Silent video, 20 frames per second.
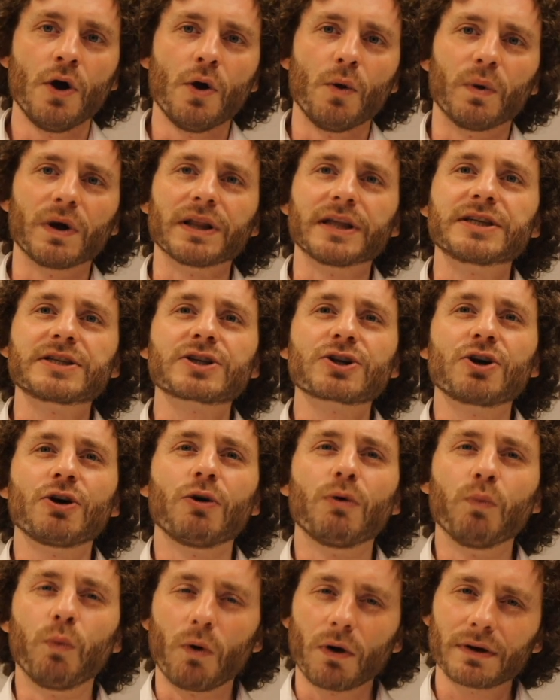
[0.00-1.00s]
Well, it's
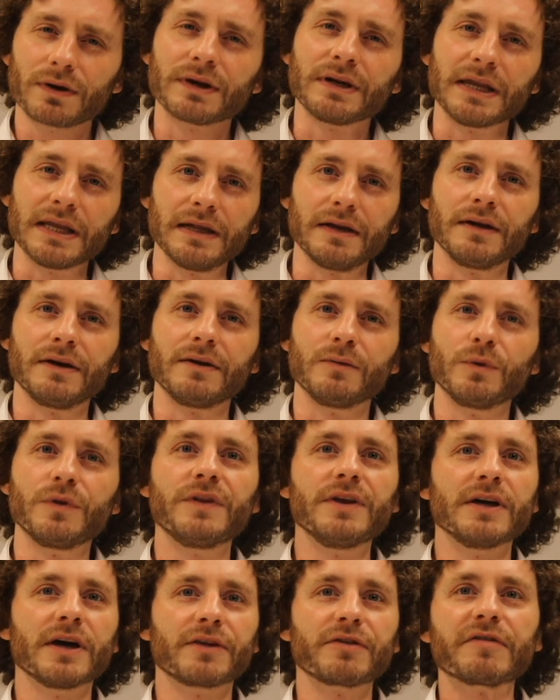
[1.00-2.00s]
coordinated with
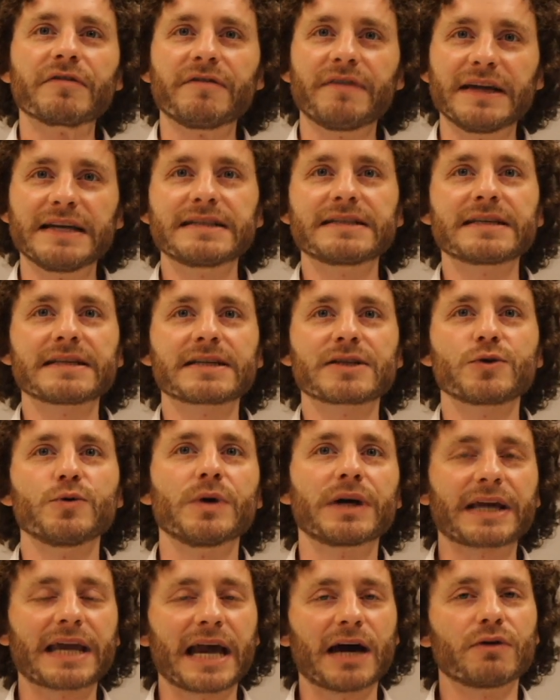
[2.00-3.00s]
the other phases to
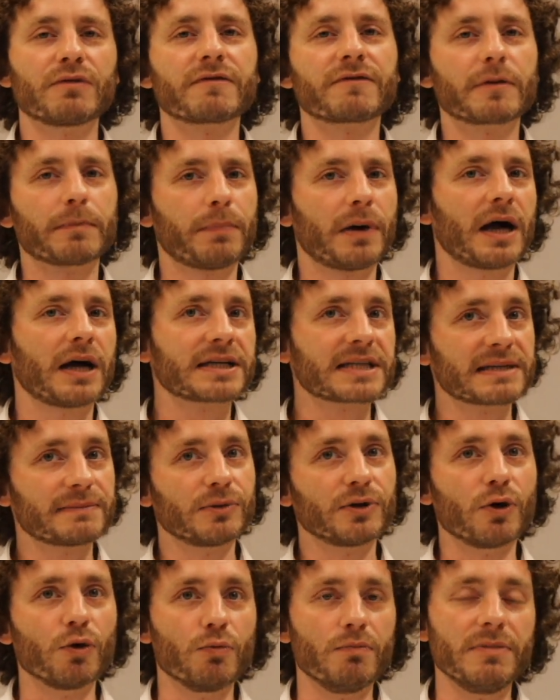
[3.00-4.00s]
account for
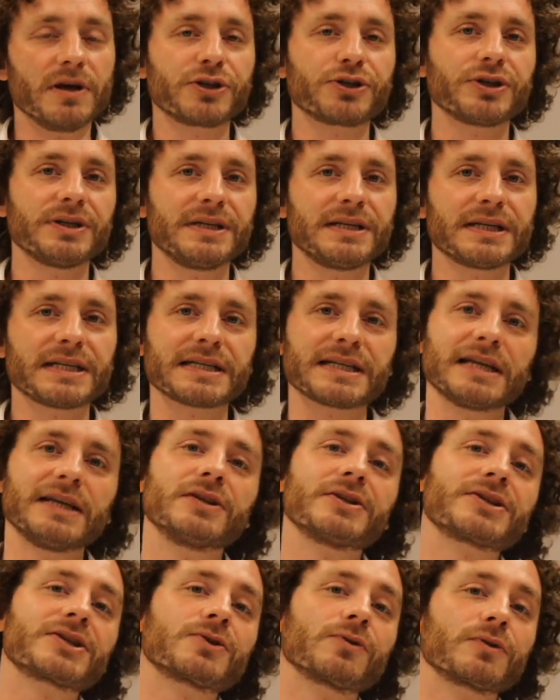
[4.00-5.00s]
possible omissions
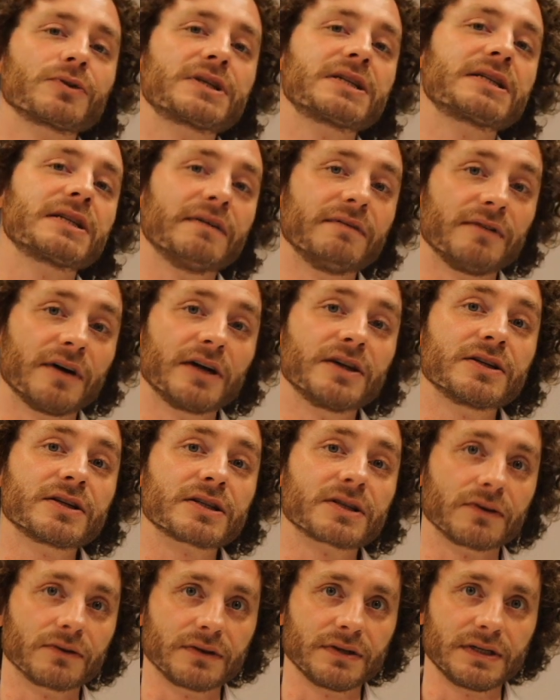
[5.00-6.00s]
and sources of
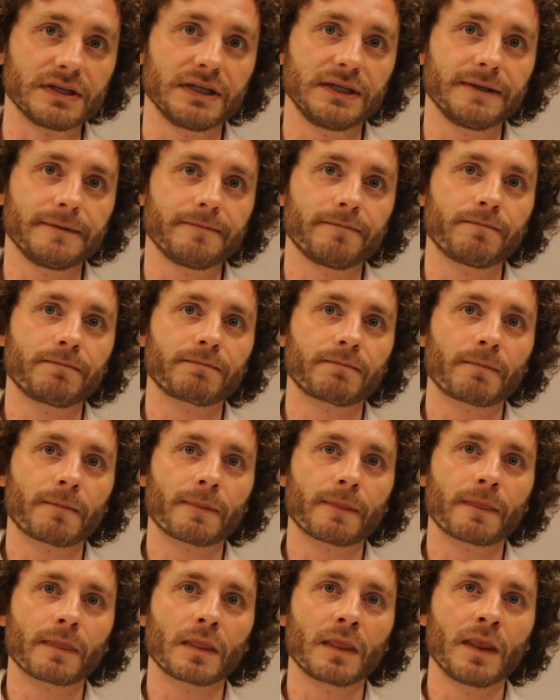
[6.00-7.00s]
uncertainty.
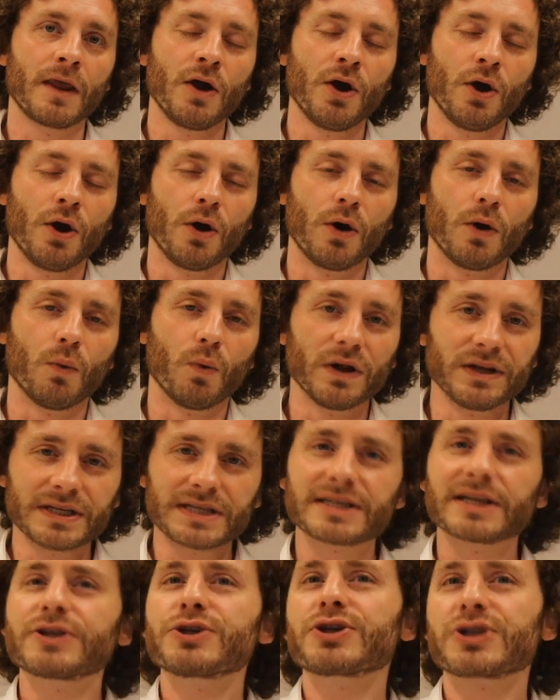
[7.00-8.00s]
One
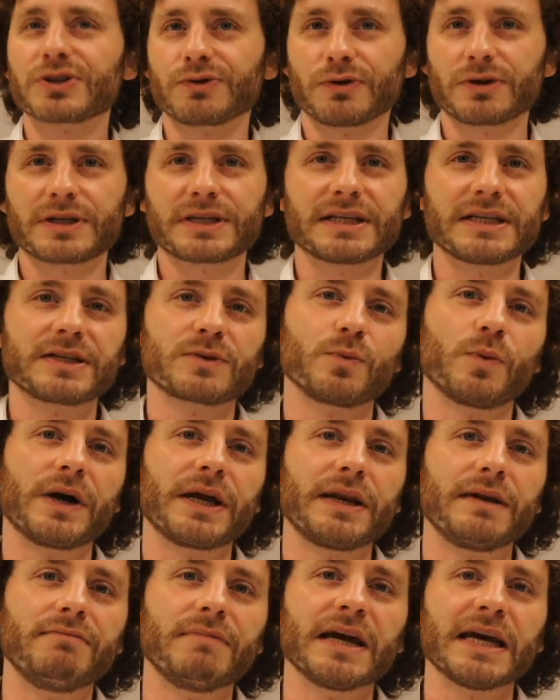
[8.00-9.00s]
such source is
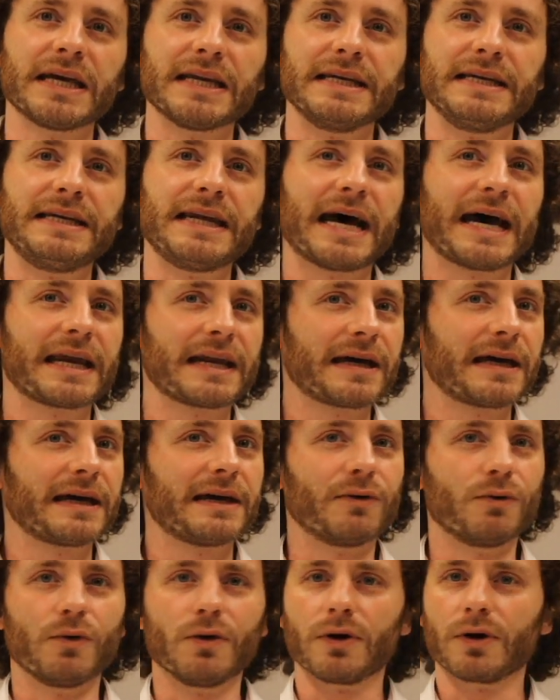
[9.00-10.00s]
when
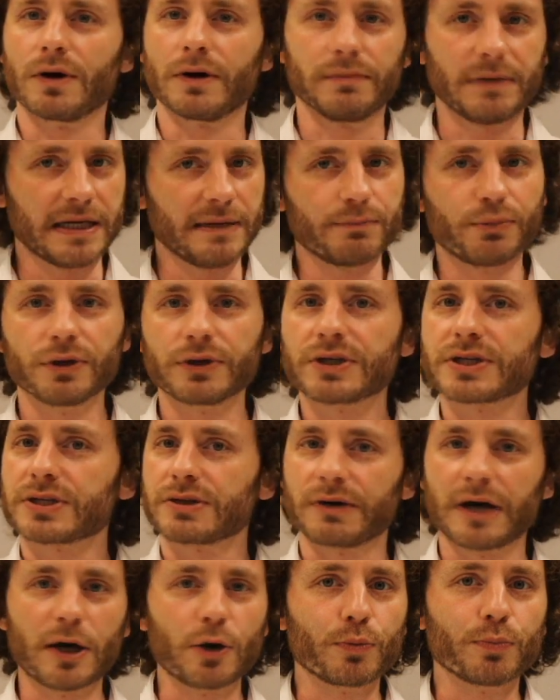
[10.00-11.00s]
data or inputs
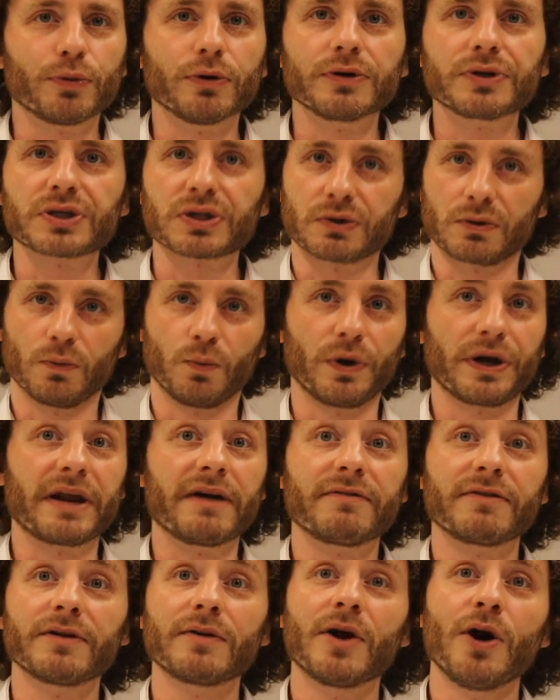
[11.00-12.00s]
or outputs or
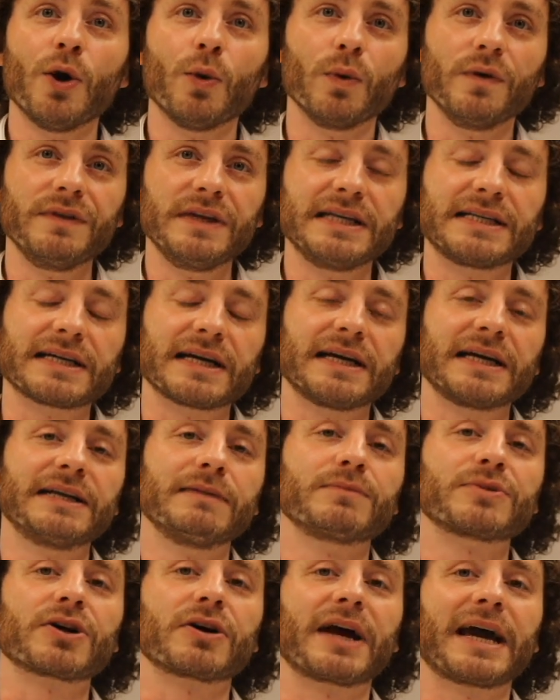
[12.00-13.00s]
whatever, when these
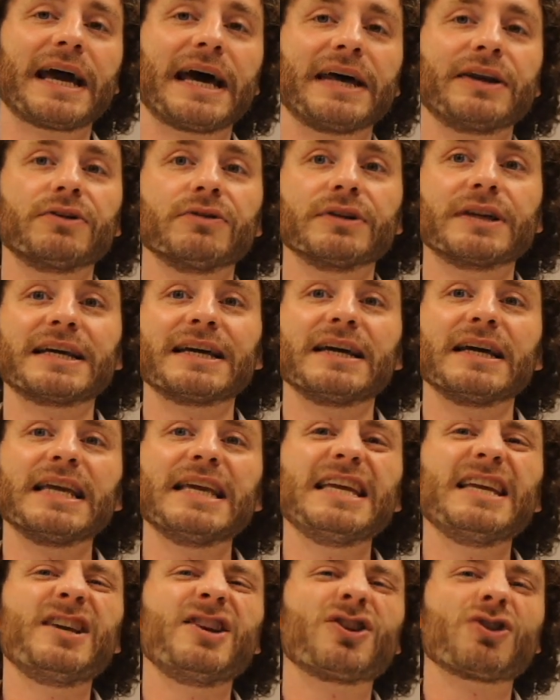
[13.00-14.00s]
items are handled
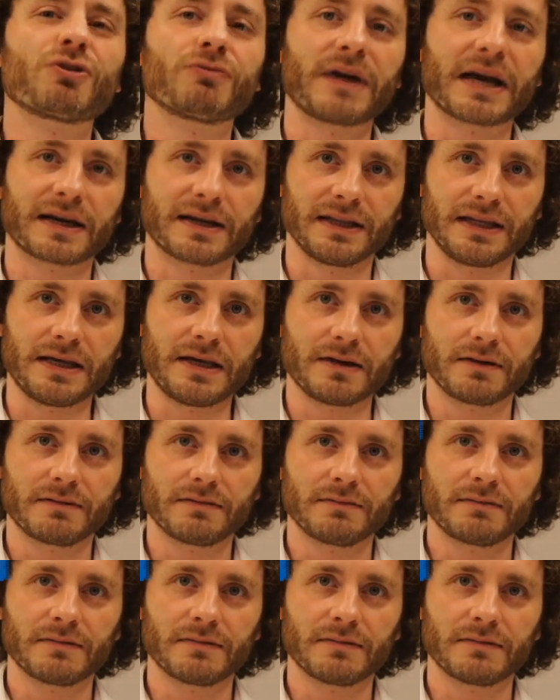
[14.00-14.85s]
indirectly.